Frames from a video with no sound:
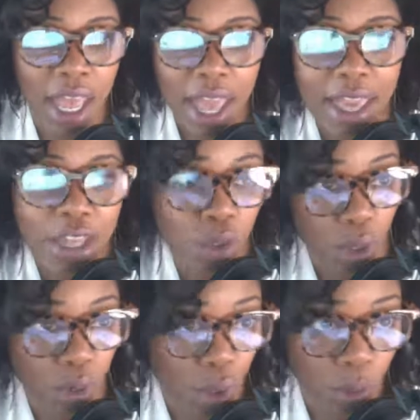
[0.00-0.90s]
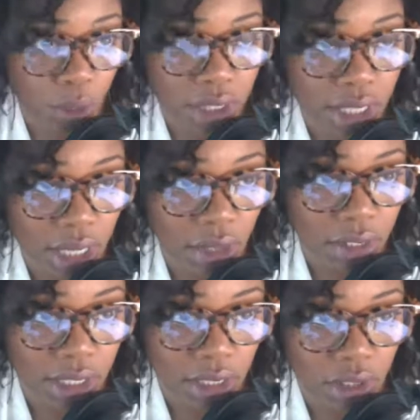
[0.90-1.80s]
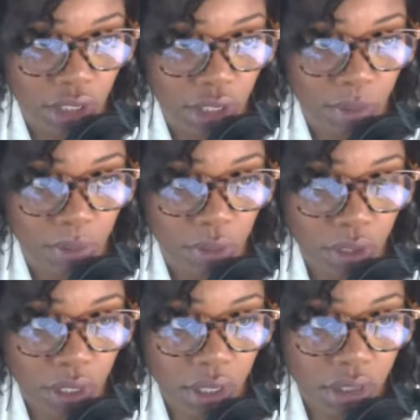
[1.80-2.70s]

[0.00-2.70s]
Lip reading: and you don't know what to tell the dealership to